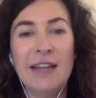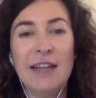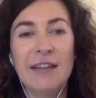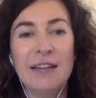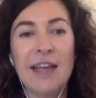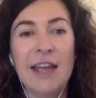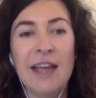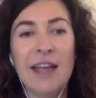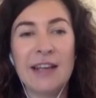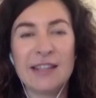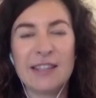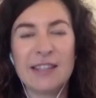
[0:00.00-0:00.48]

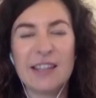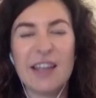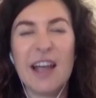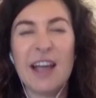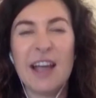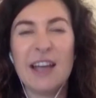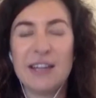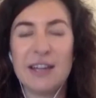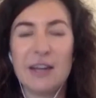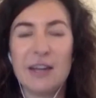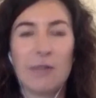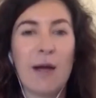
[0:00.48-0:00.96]

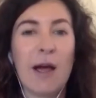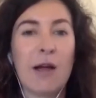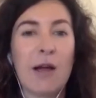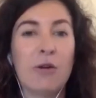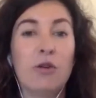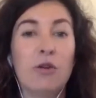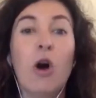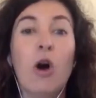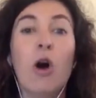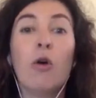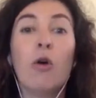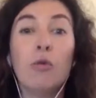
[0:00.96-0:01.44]
anxiety
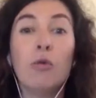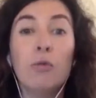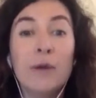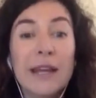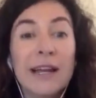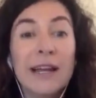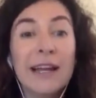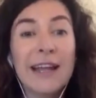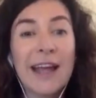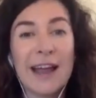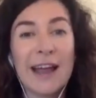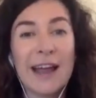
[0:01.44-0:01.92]
around not
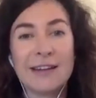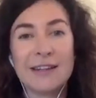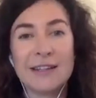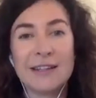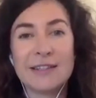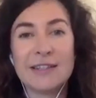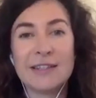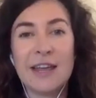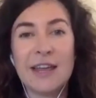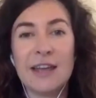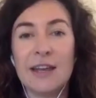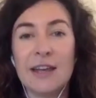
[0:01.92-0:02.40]
really
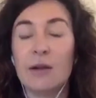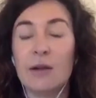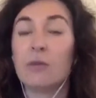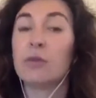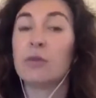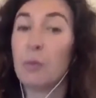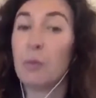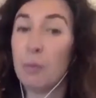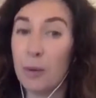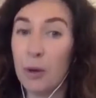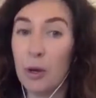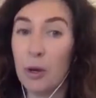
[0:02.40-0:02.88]
understanding
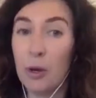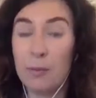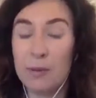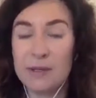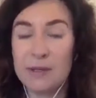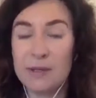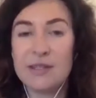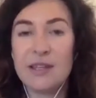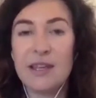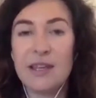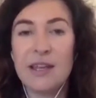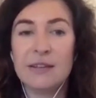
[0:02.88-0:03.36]
the
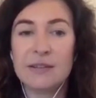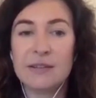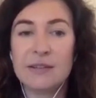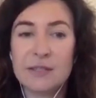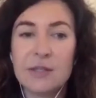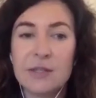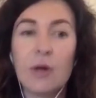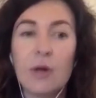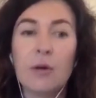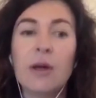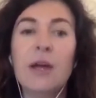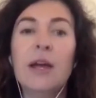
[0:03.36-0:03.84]
purpose yet.
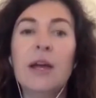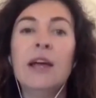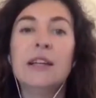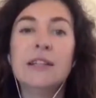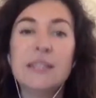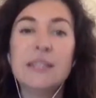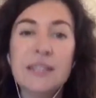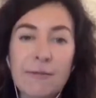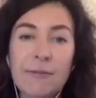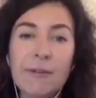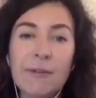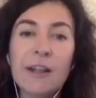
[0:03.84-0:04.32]
So
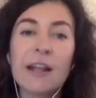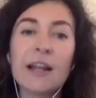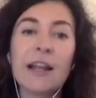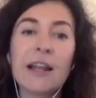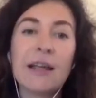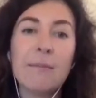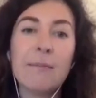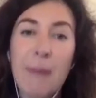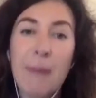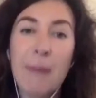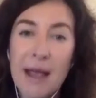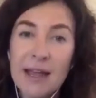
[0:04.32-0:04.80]

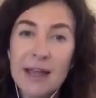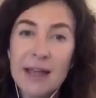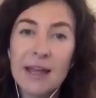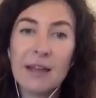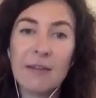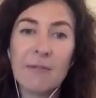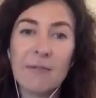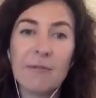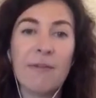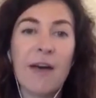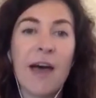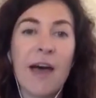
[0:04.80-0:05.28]
definitely making
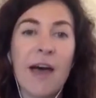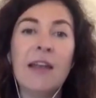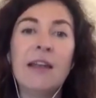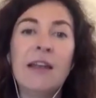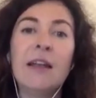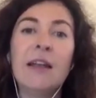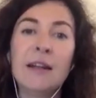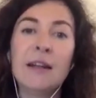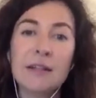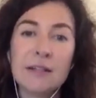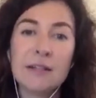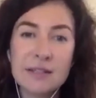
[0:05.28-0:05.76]
it fun.
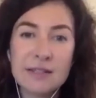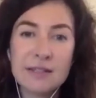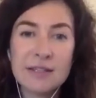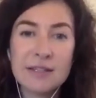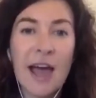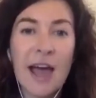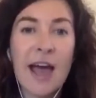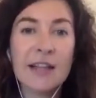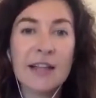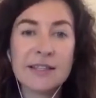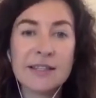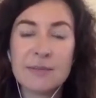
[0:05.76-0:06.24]

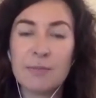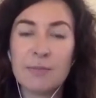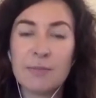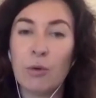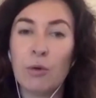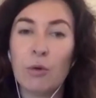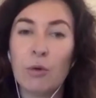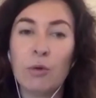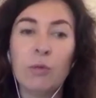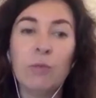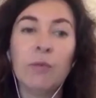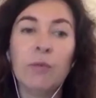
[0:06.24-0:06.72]
Start
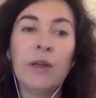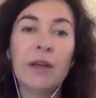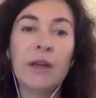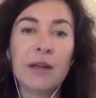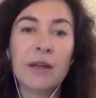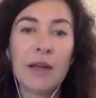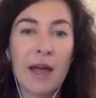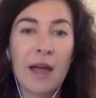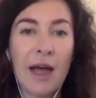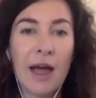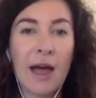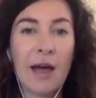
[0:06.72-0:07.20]
small,
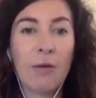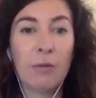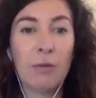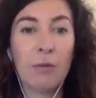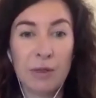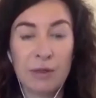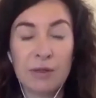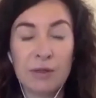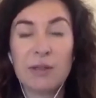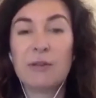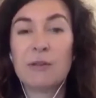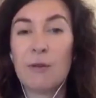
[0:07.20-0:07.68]

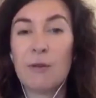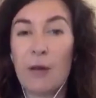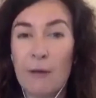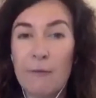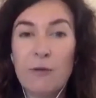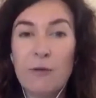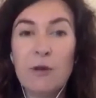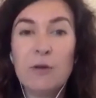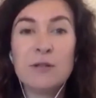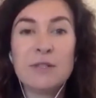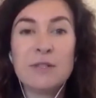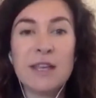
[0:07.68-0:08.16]
with a
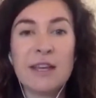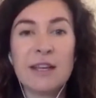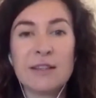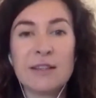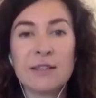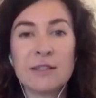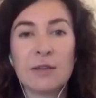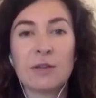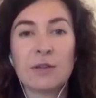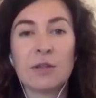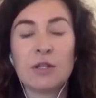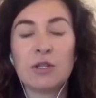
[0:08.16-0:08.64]
few
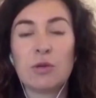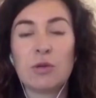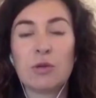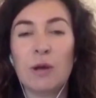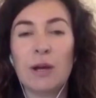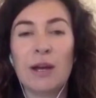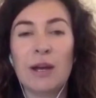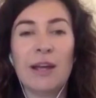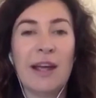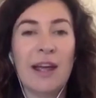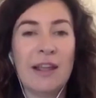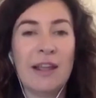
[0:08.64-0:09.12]
seconds on the
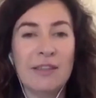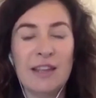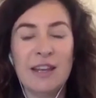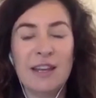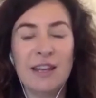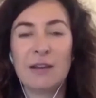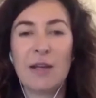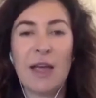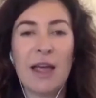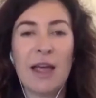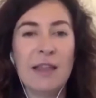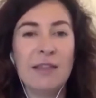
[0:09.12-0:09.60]
toilet
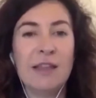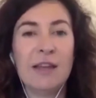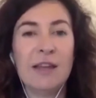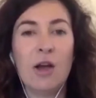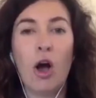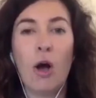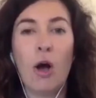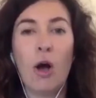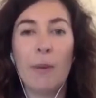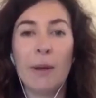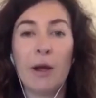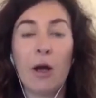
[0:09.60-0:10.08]
and then
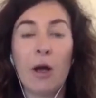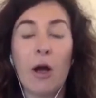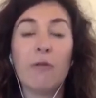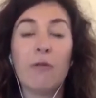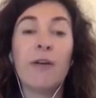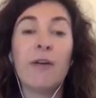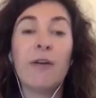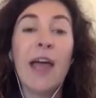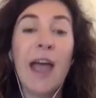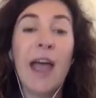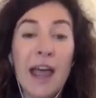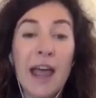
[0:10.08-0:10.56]
hopping
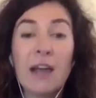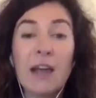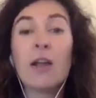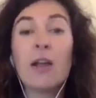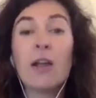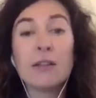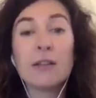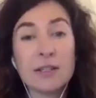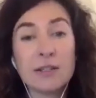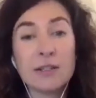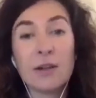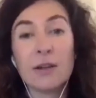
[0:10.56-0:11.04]
off, and
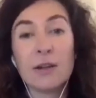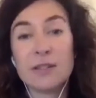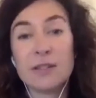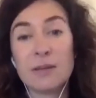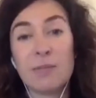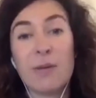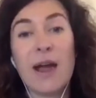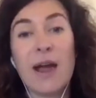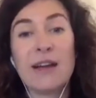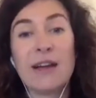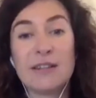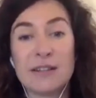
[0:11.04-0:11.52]
lots
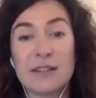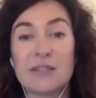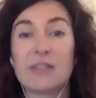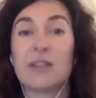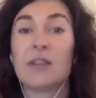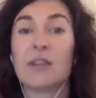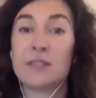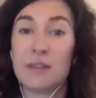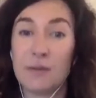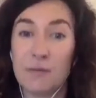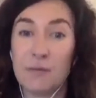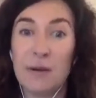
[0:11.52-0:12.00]
of practice,
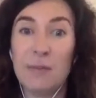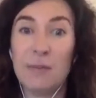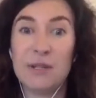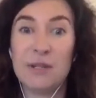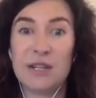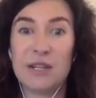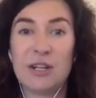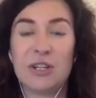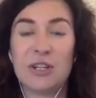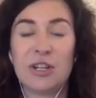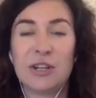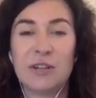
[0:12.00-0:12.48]
lots of
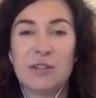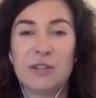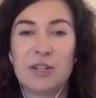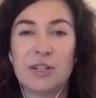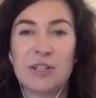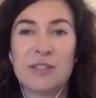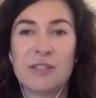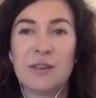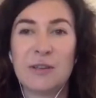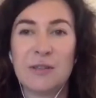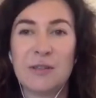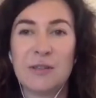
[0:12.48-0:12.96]
repetition,
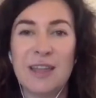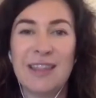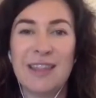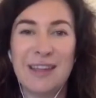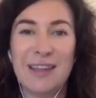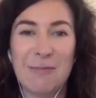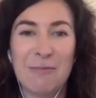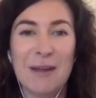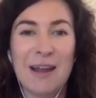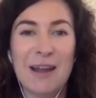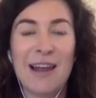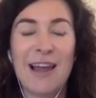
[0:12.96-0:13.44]
just so that
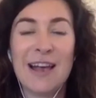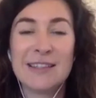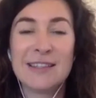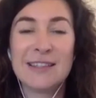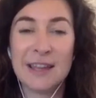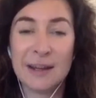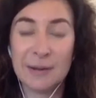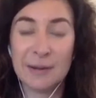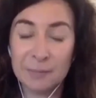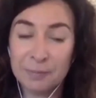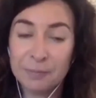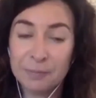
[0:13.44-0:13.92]
they're
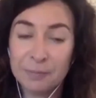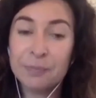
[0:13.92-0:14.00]
realizing.